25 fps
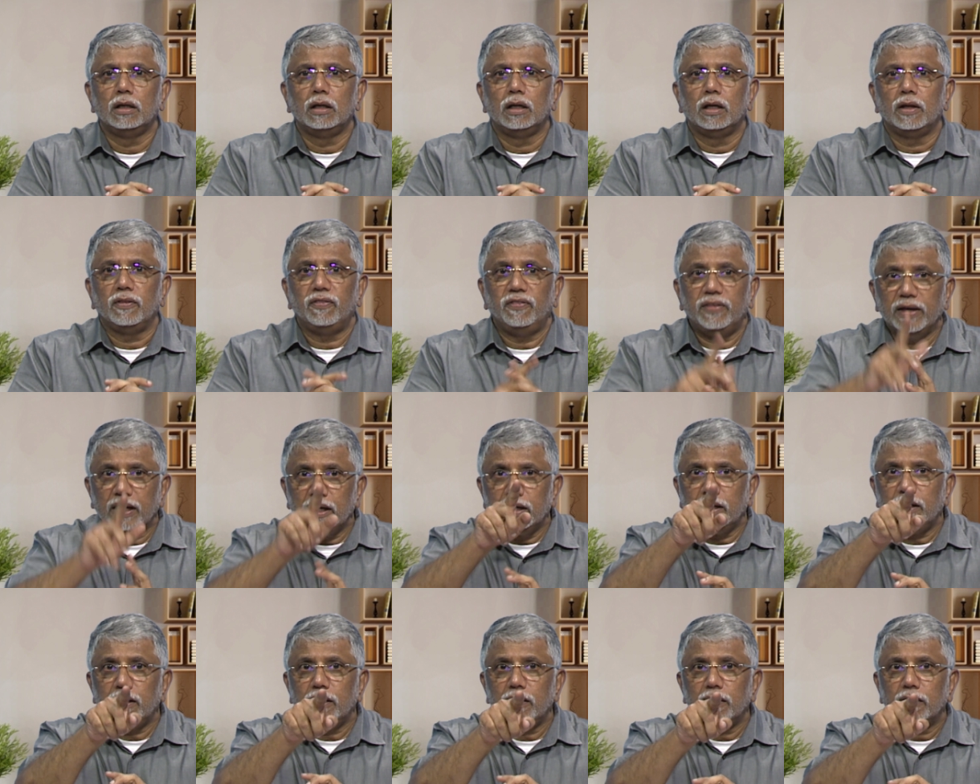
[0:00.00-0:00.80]

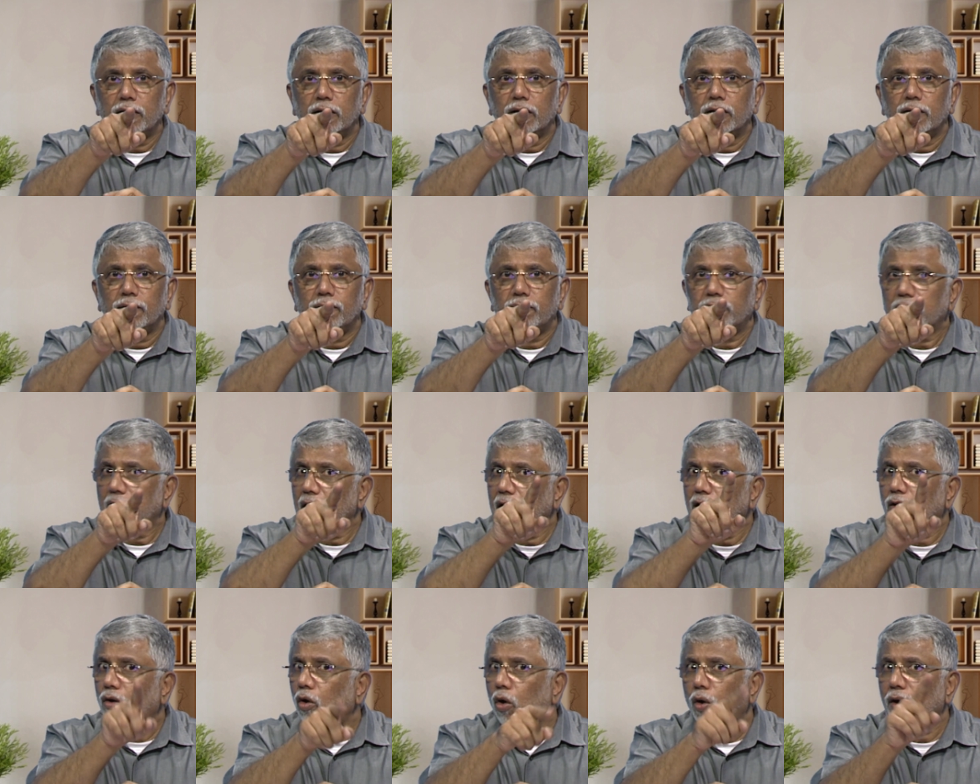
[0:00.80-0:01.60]
then
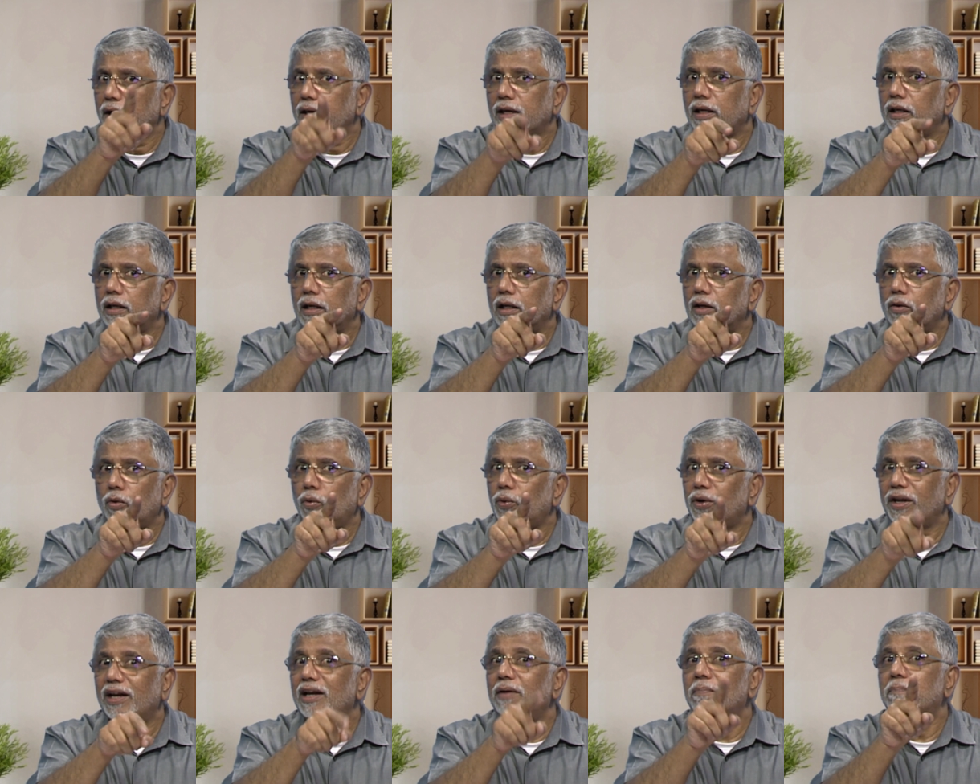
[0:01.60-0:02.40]
encoding
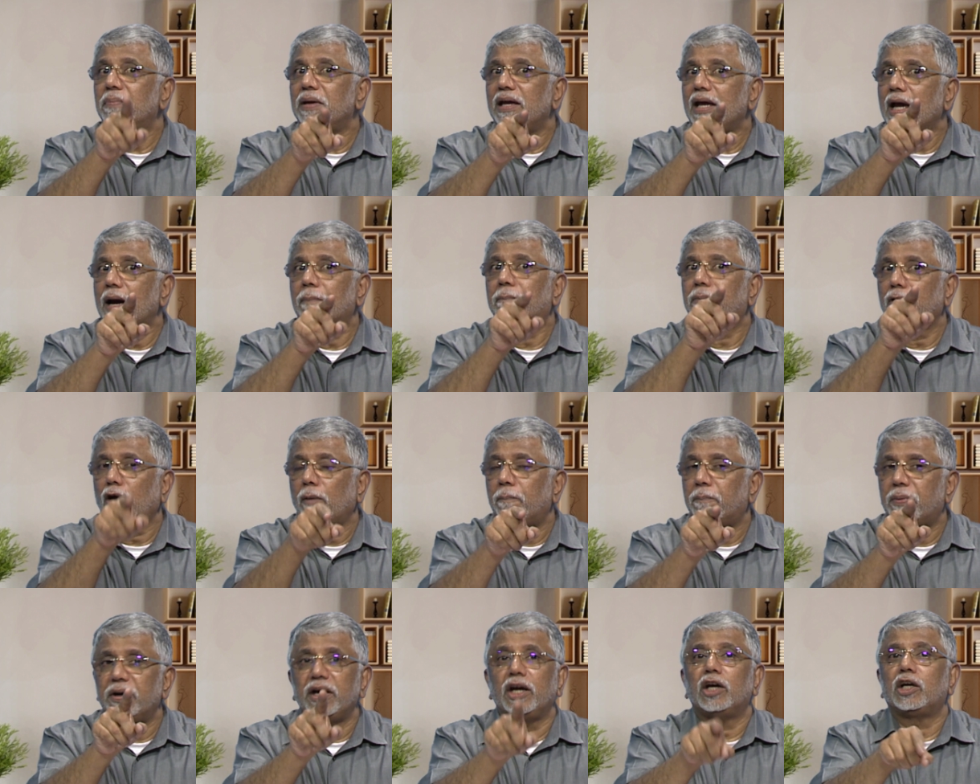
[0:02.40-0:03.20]
would not be
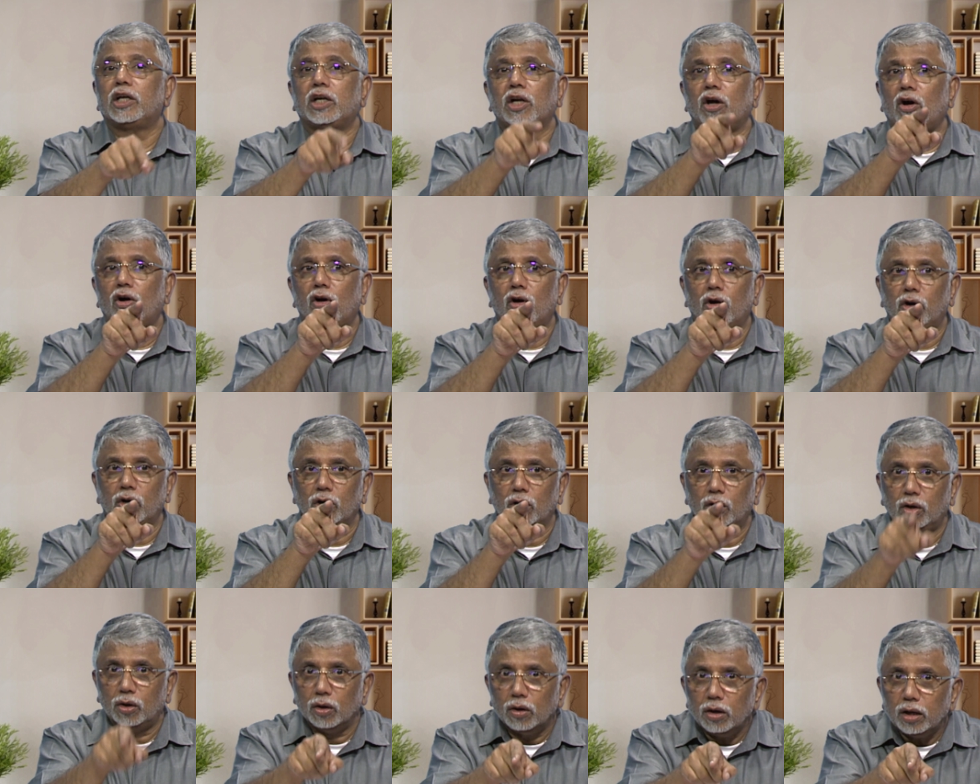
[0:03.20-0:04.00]
appropriate or
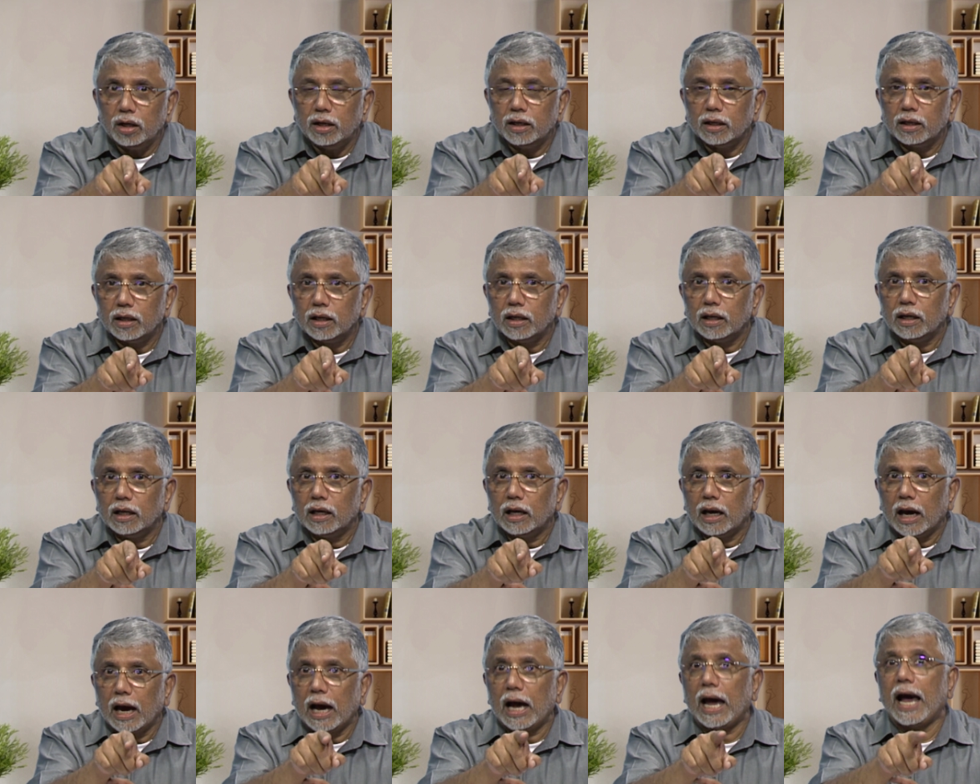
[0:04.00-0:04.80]
good.
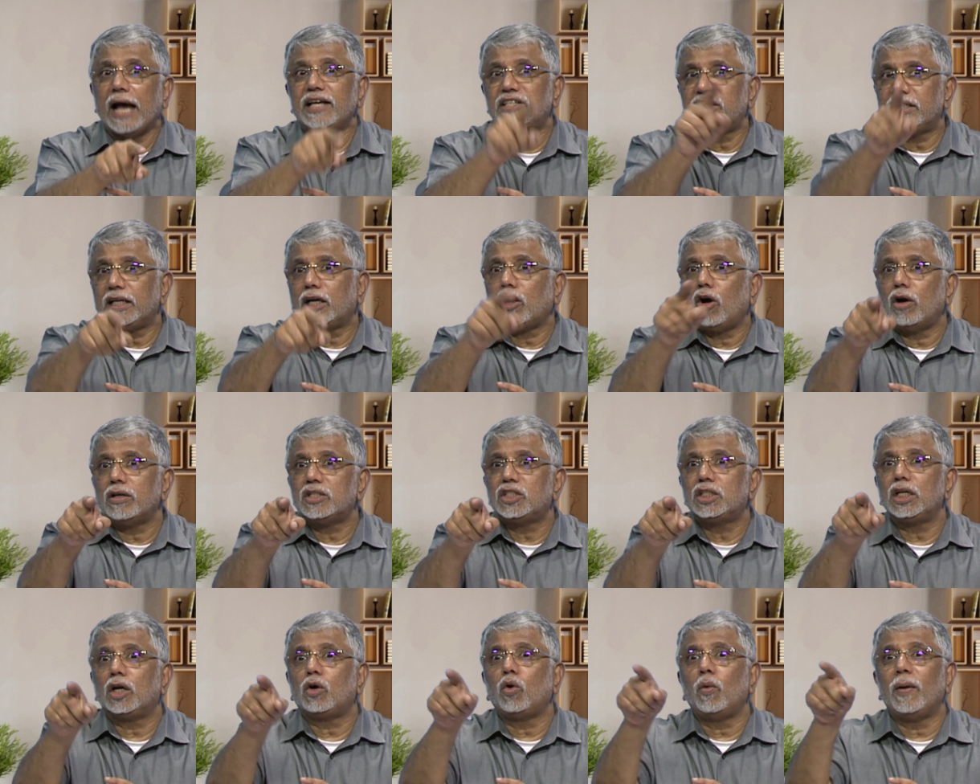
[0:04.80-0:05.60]
As a
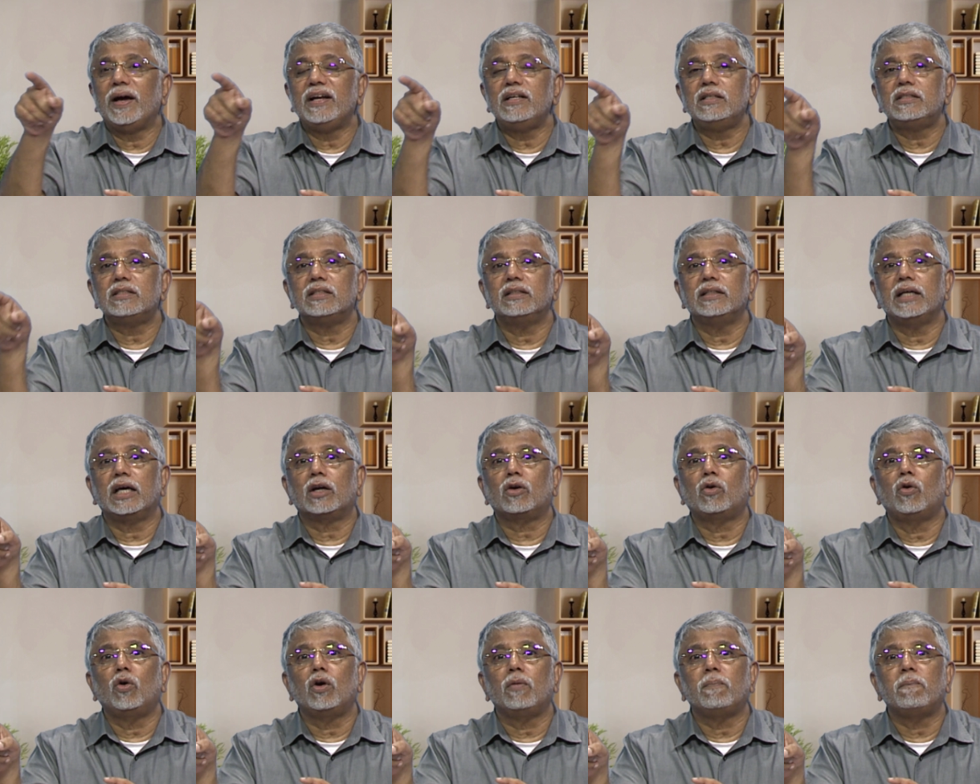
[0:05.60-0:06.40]
consequence, there
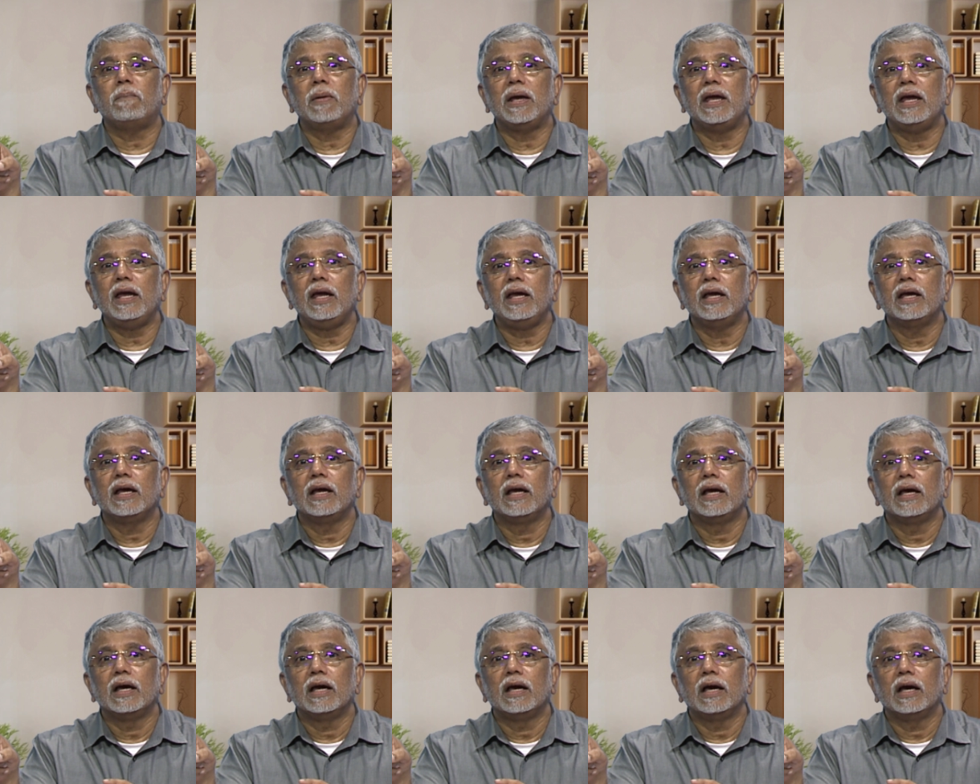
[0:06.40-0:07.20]
could be
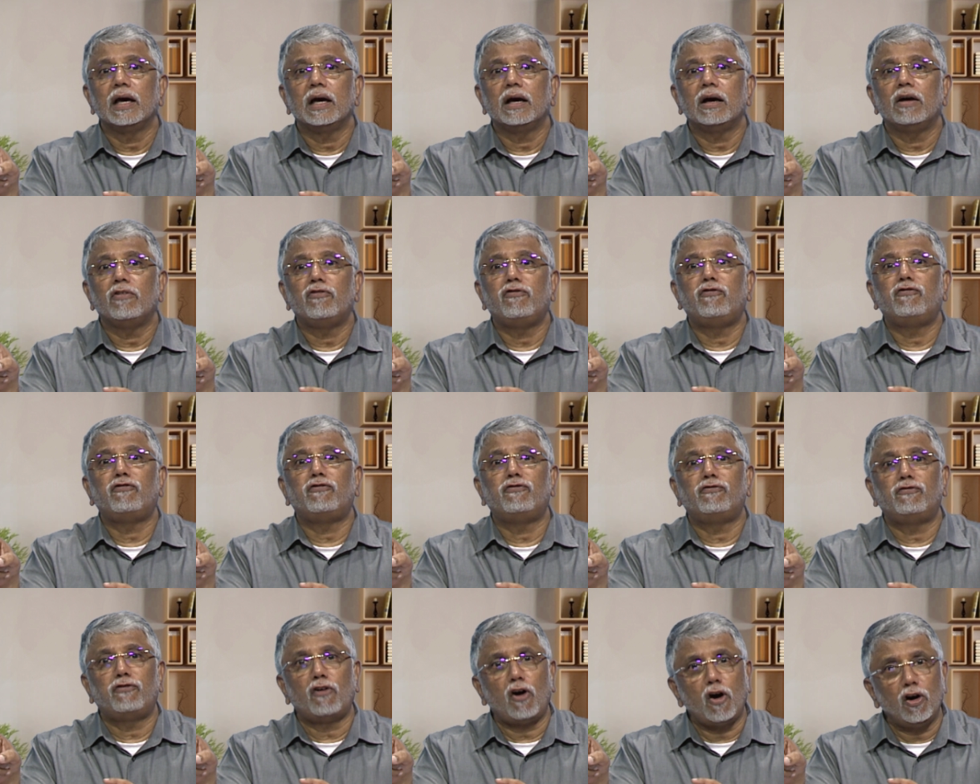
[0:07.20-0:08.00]

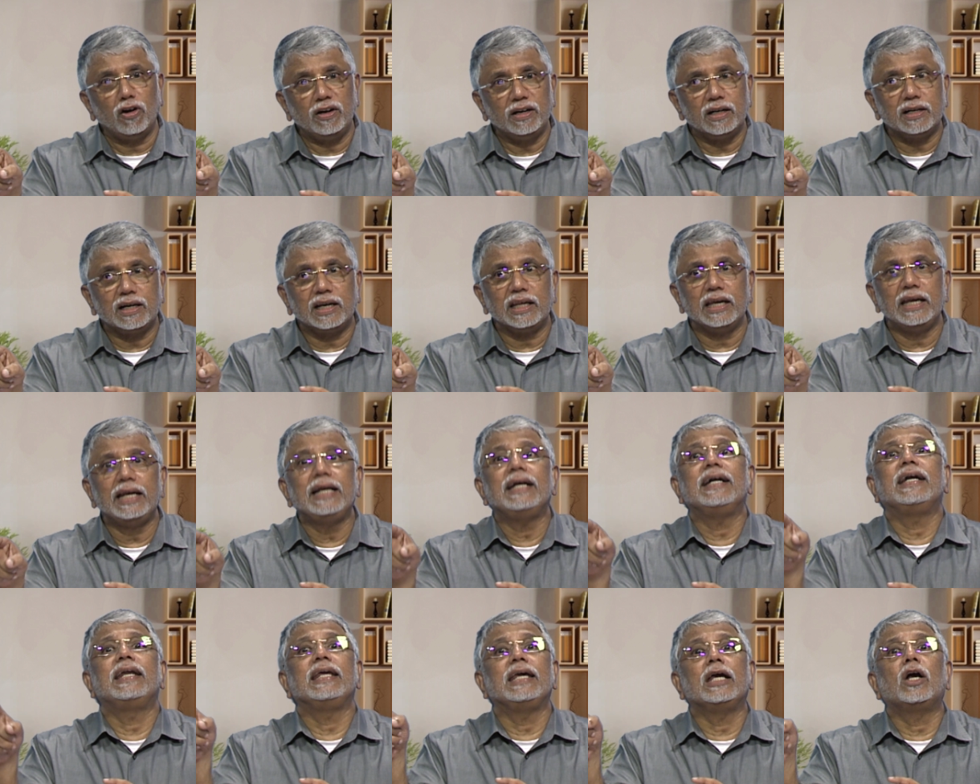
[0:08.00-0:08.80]
faulty
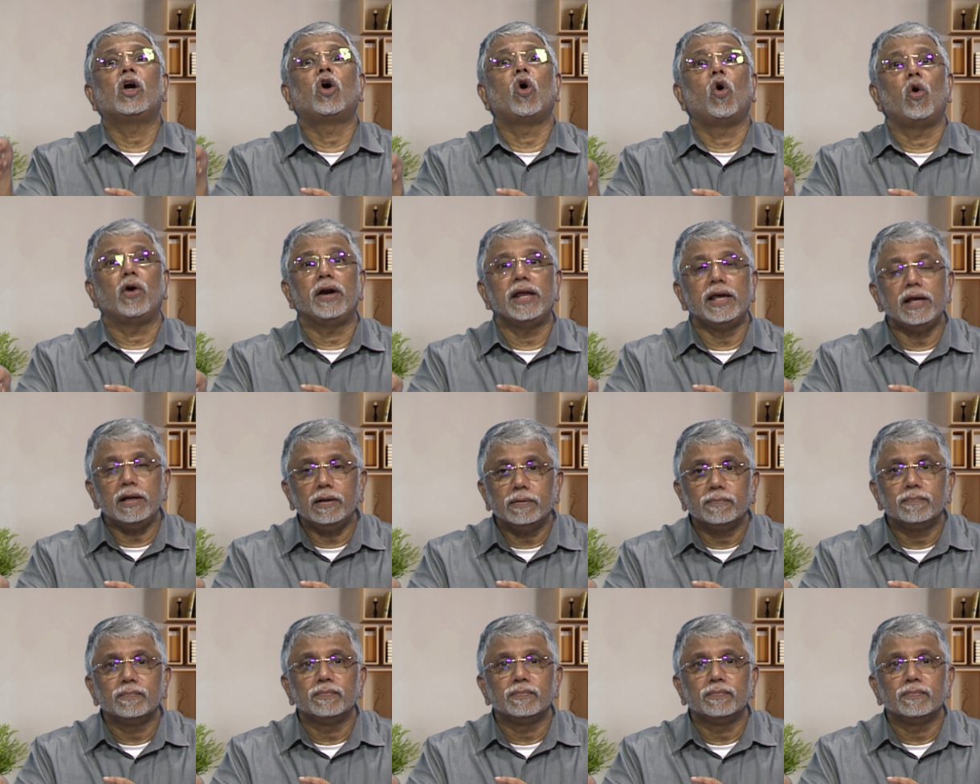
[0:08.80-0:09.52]
decoding